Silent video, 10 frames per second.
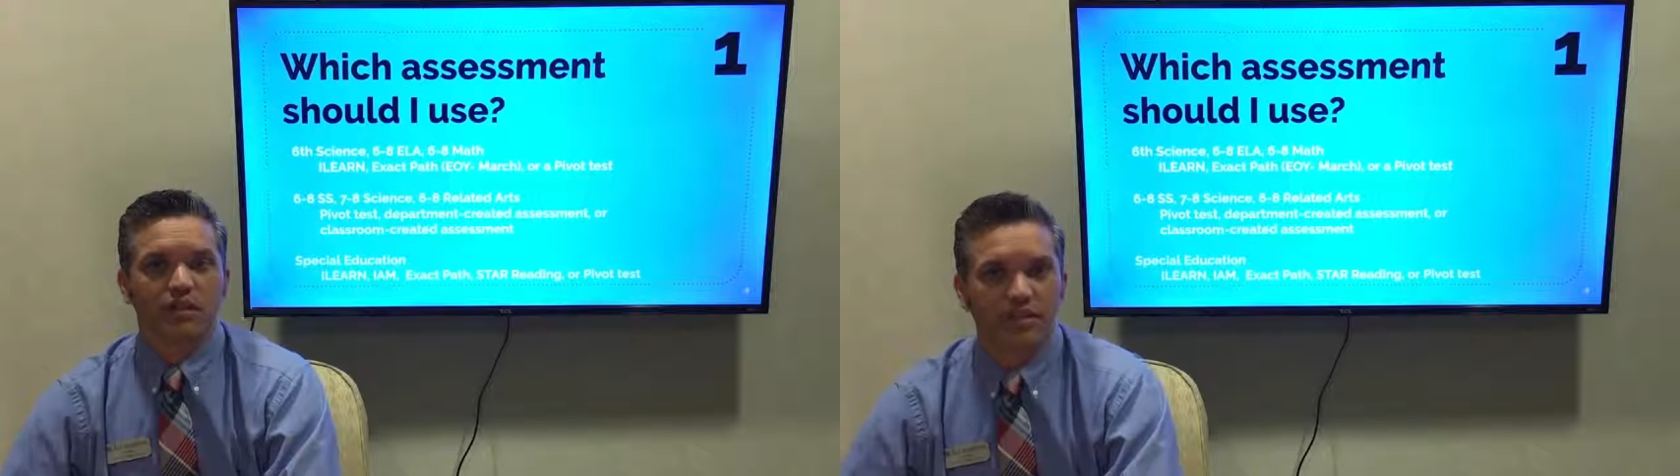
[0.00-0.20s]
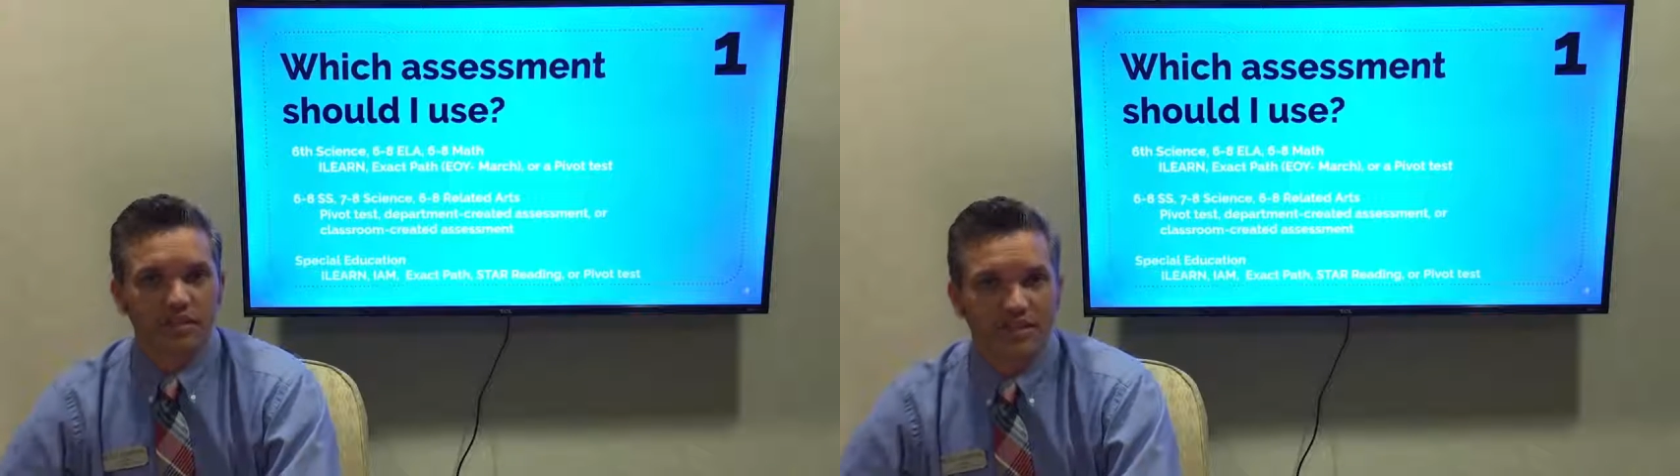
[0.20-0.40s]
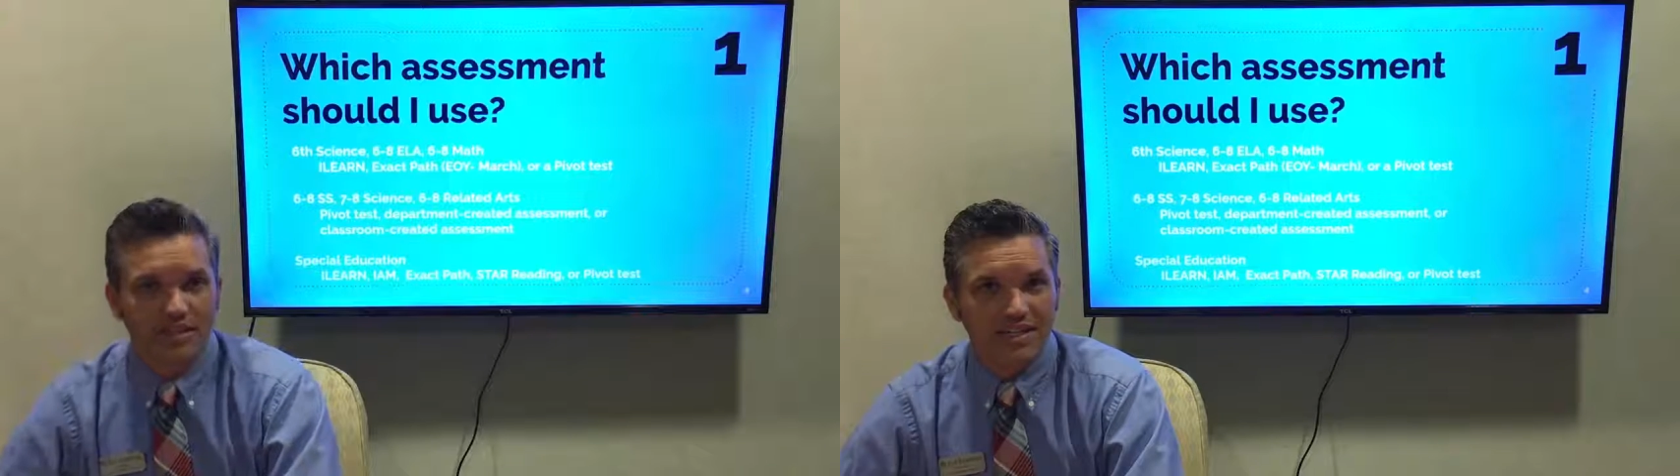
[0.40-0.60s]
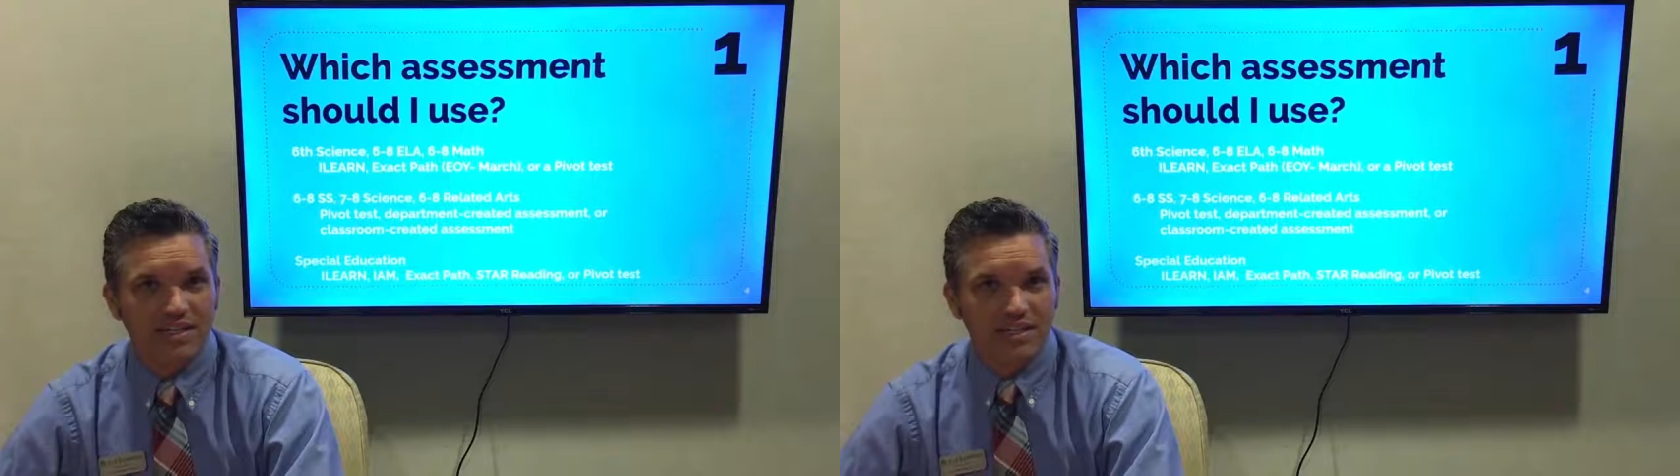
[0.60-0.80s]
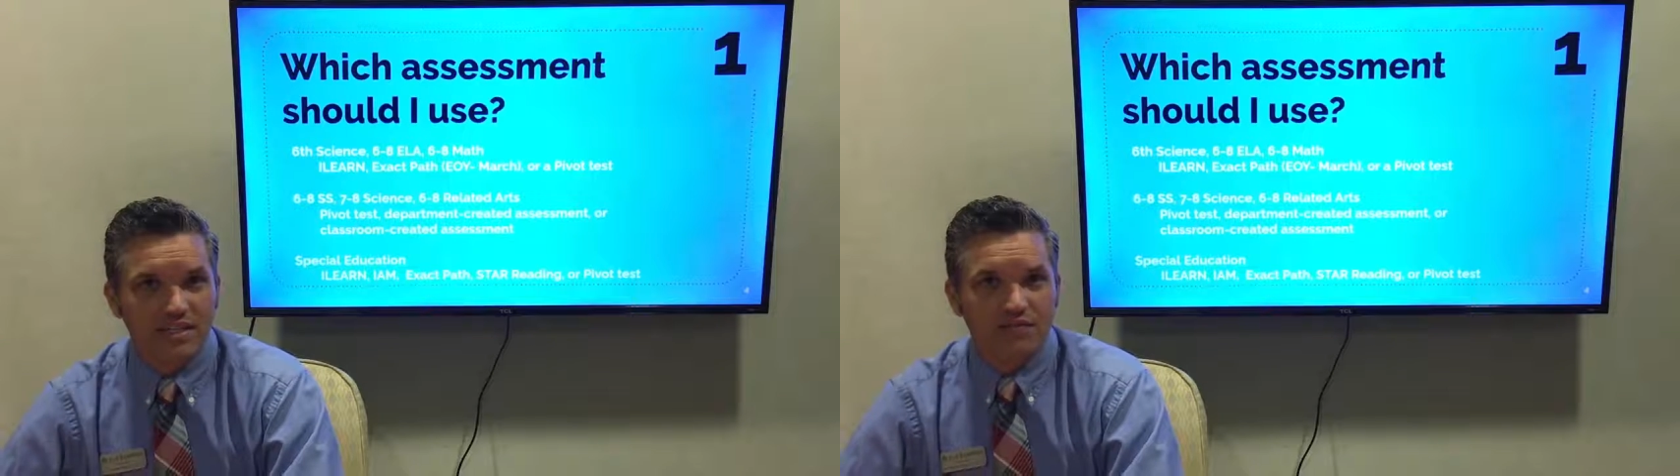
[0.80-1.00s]
and the
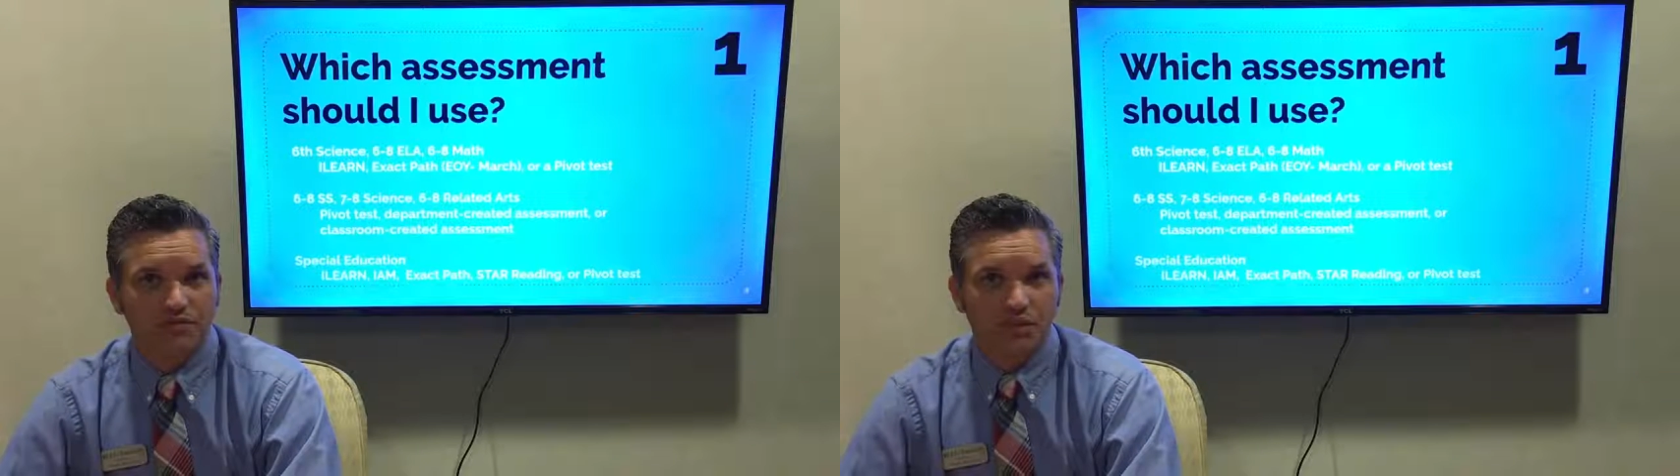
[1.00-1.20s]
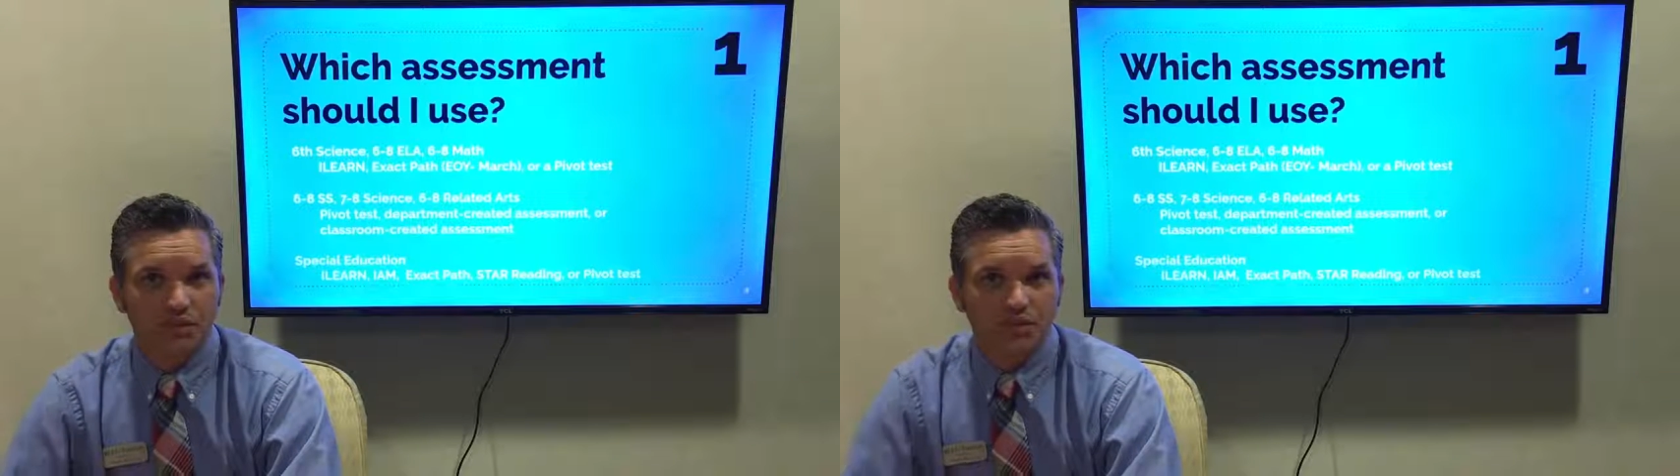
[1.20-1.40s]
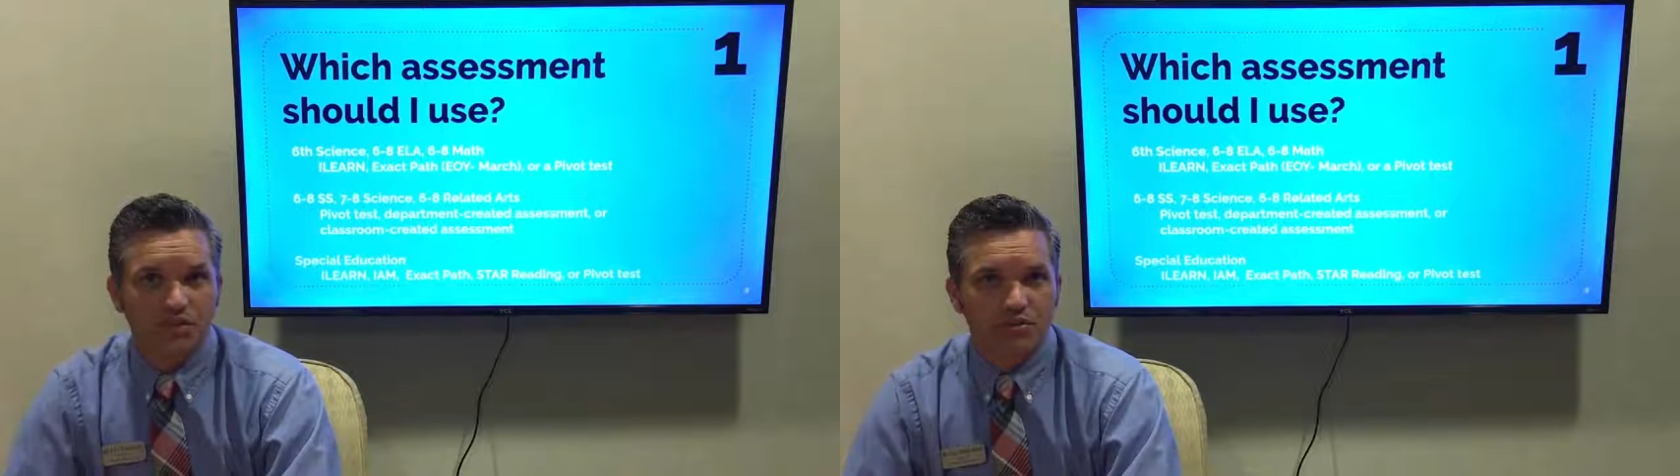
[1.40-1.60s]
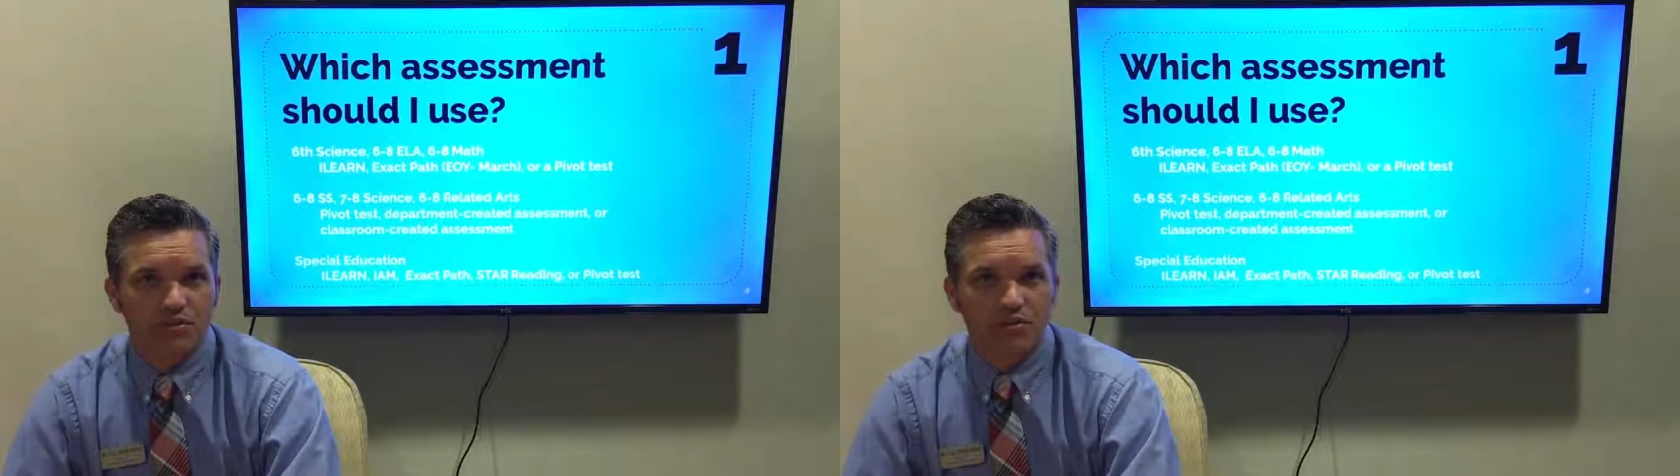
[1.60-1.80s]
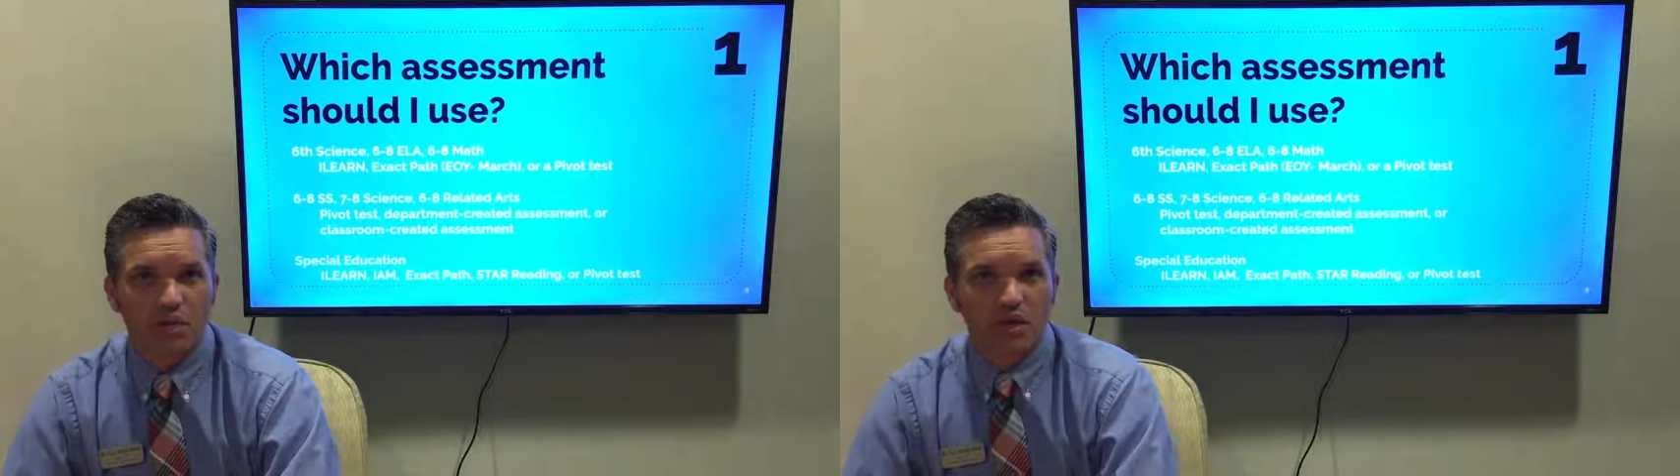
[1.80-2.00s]
easiest for you to do
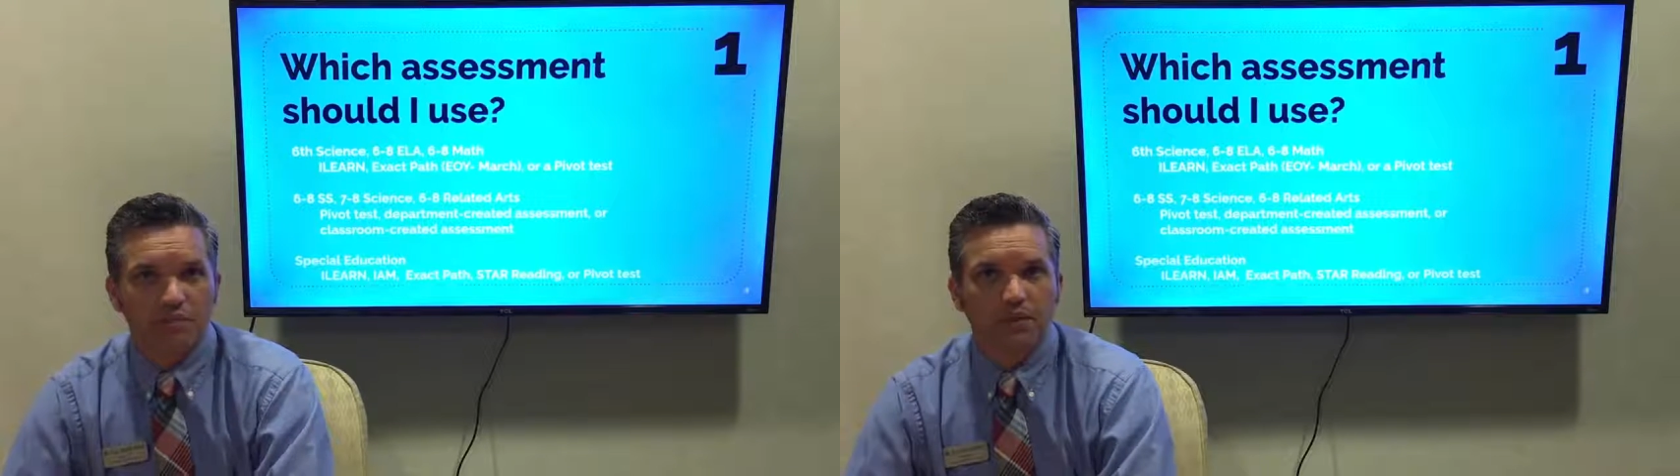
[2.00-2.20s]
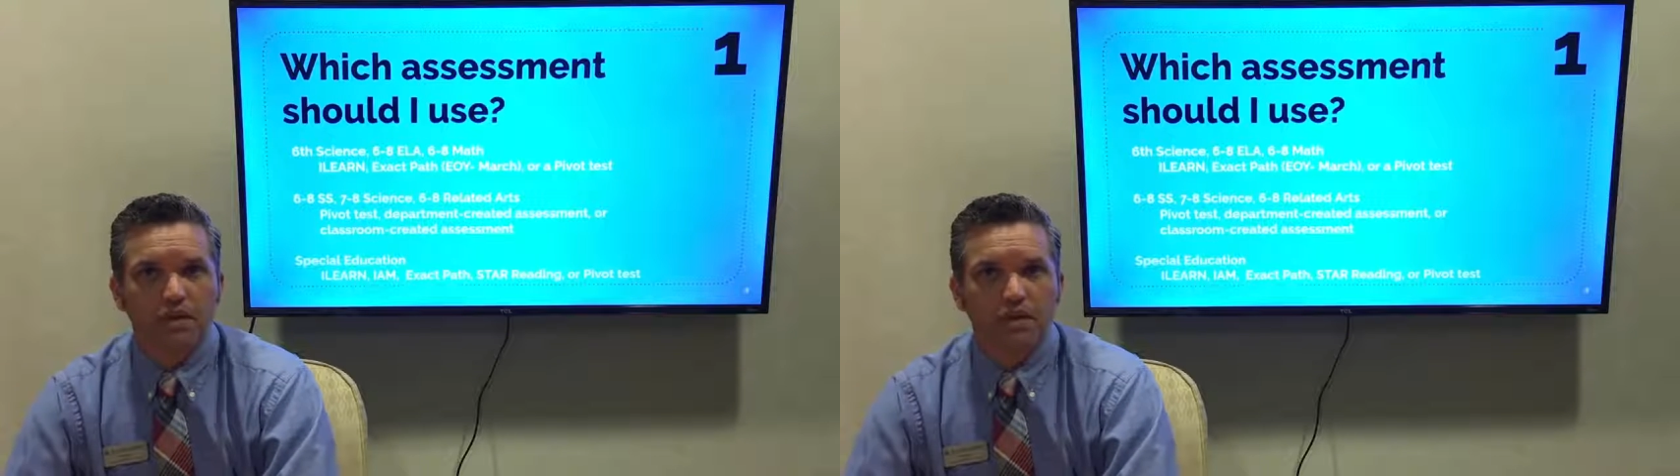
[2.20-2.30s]
as well.